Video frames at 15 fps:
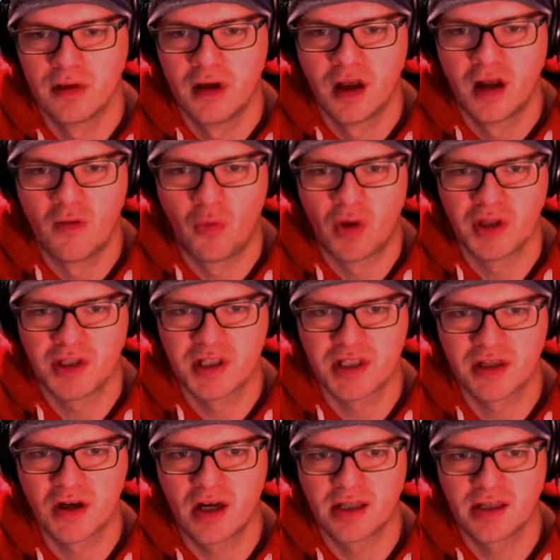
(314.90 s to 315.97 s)
Once this
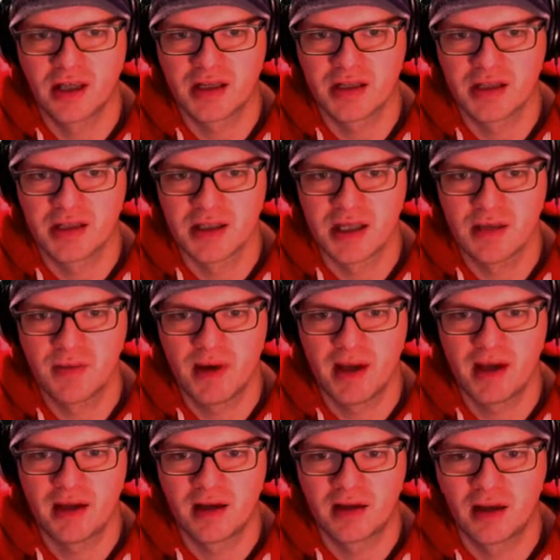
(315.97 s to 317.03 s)
guy doesn't see
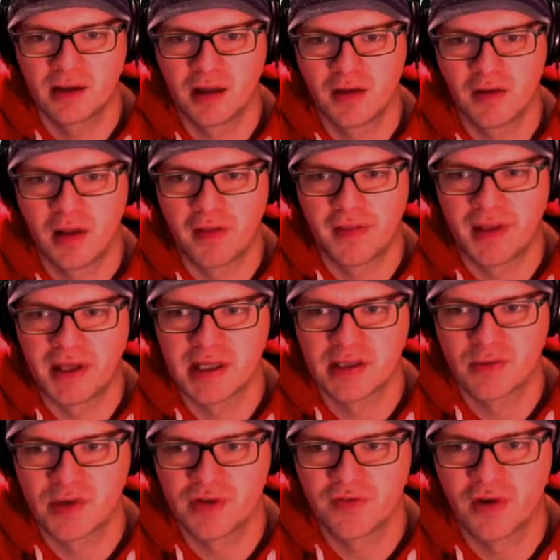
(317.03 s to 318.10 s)
bet, I think he's
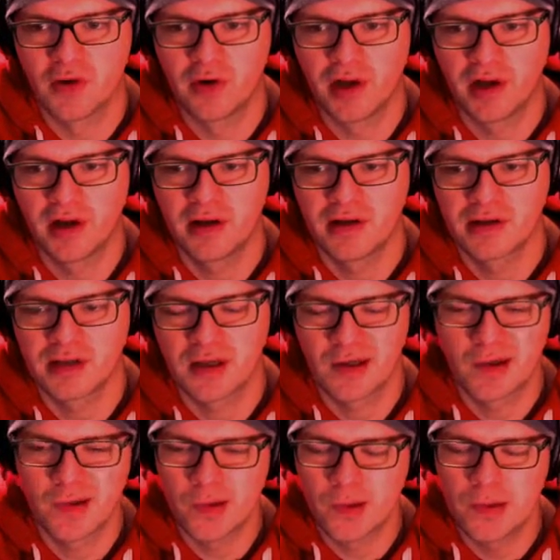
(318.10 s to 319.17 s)
always folding,
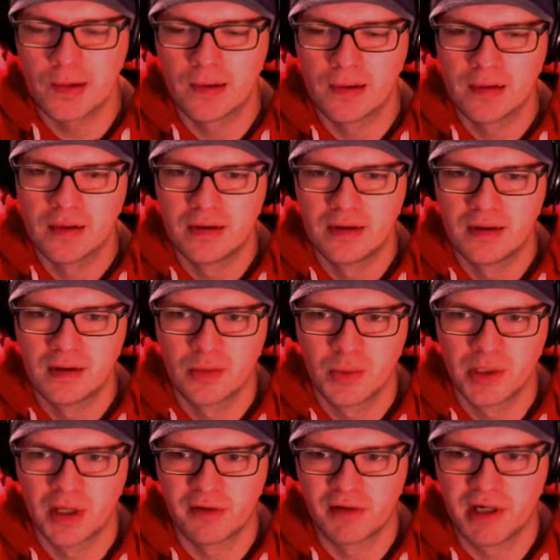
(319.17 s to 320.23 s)
so we
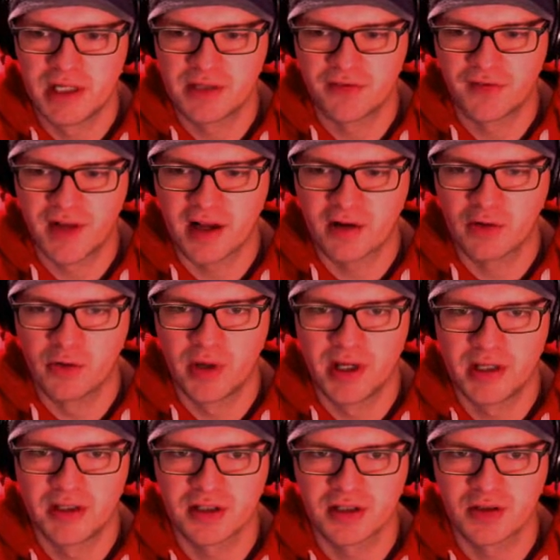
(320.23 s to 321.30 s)
don't really need to flat call here
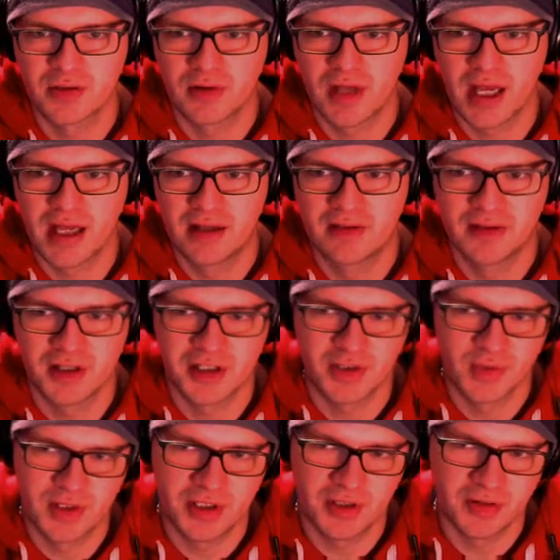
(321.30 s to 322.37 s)
just to
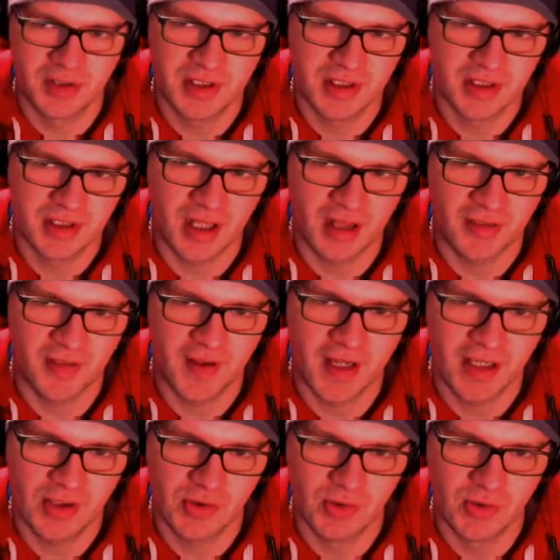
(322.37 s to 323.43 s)
induce his like
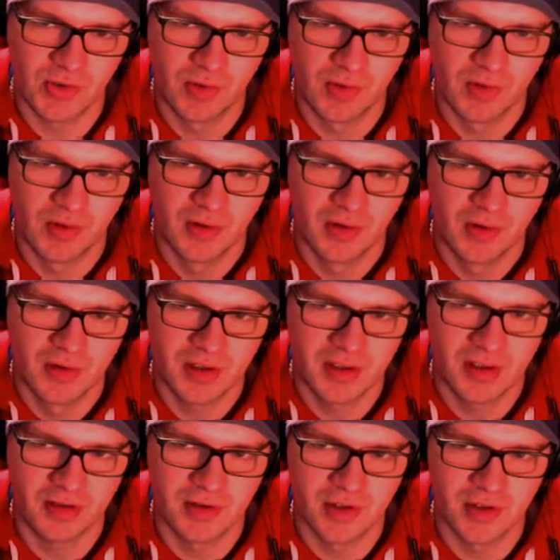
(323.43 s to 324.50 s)
32, just
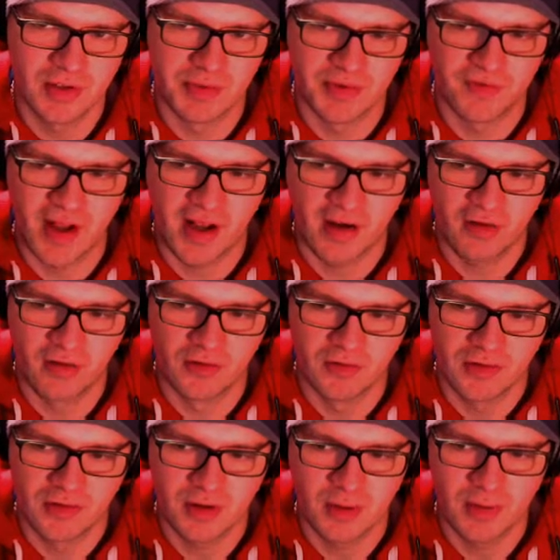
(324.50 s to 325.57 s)
to induce him to flat call,
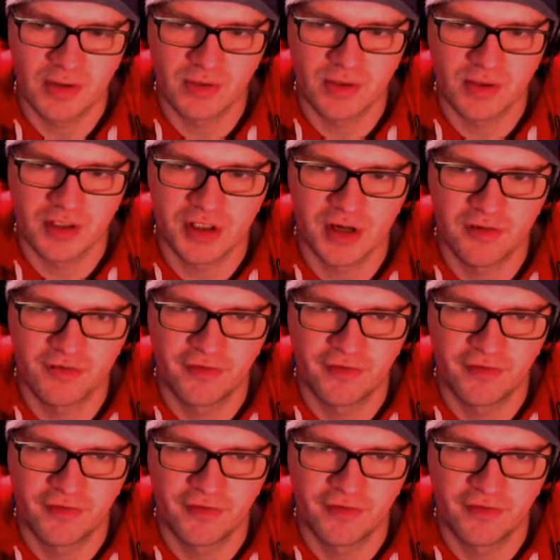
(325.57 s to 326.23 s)
so we might as well just shove.